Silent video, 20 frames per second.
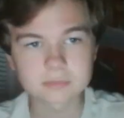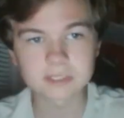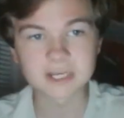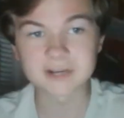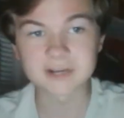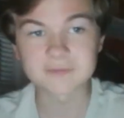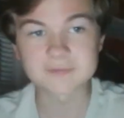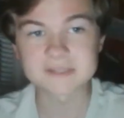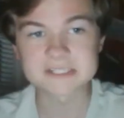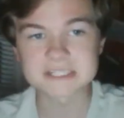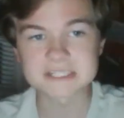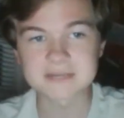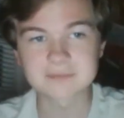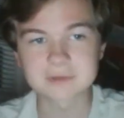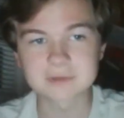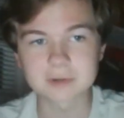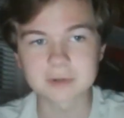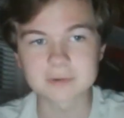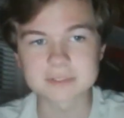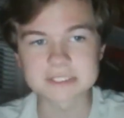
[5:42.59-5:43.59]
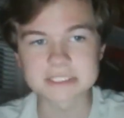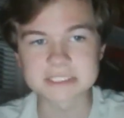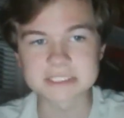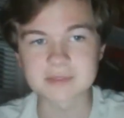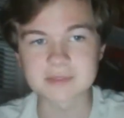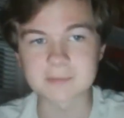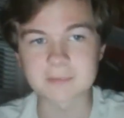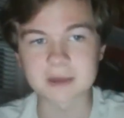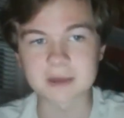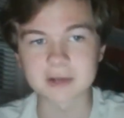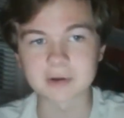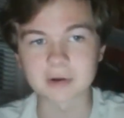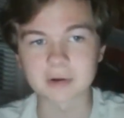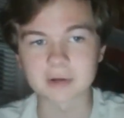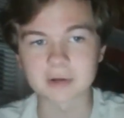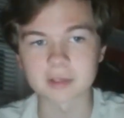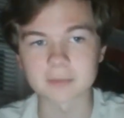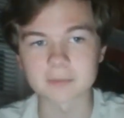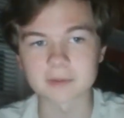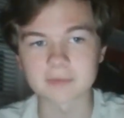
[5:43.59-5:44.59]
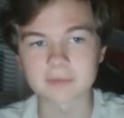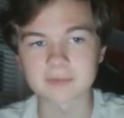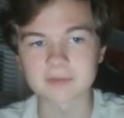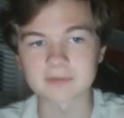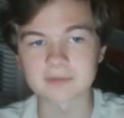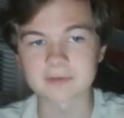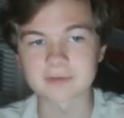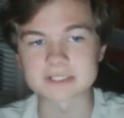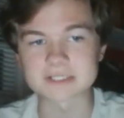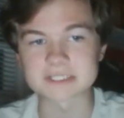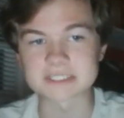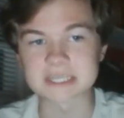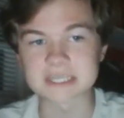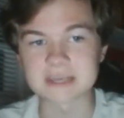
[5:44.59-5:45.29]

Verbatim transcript: None of this even goes into the meta-argument that there's a